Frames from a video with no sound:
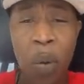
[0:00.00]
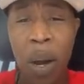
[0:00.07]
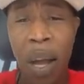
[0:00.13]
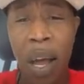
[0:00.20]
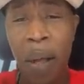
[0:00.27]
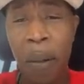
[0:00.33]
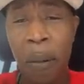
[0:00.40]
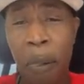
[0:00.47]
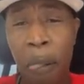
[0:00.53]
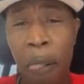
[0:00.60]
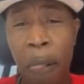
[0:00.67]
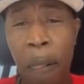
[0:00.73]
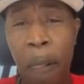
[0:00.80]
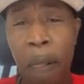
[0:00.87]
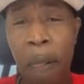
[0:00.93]
hola.
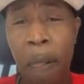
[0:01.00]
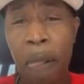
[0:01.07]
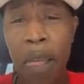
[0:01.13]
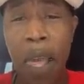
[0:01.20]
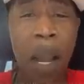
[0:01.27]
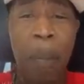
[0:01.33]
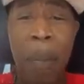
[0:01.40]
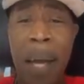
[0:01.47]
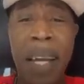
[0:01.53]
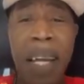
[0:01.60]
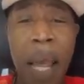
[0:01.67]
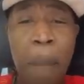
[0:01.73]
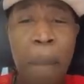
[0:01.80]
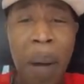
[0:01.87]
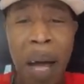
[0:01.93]
Yellow man they
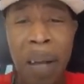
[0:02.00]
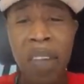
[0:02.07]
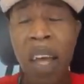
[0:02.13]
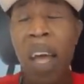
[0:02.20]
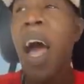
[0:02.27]
get box.